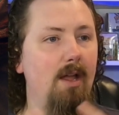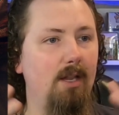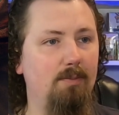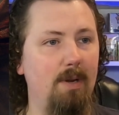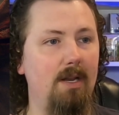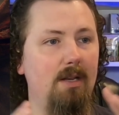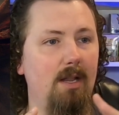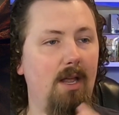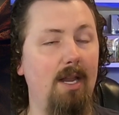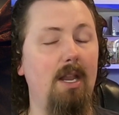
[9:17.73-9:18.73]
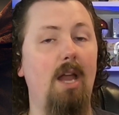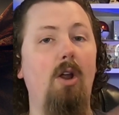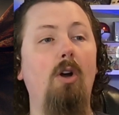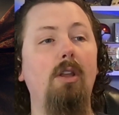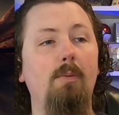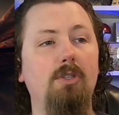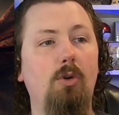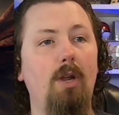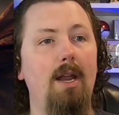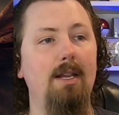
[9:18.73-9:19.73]
it's been an art that was
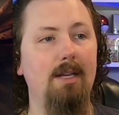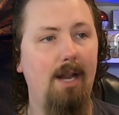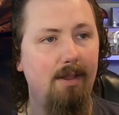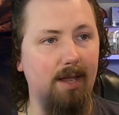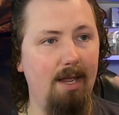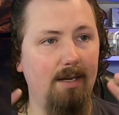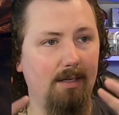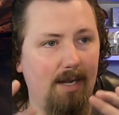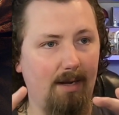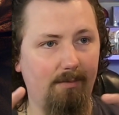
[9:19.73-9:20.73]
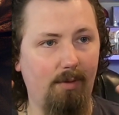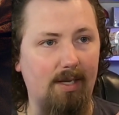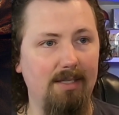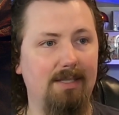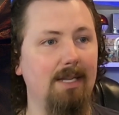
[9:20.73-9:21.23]
created and then kind of like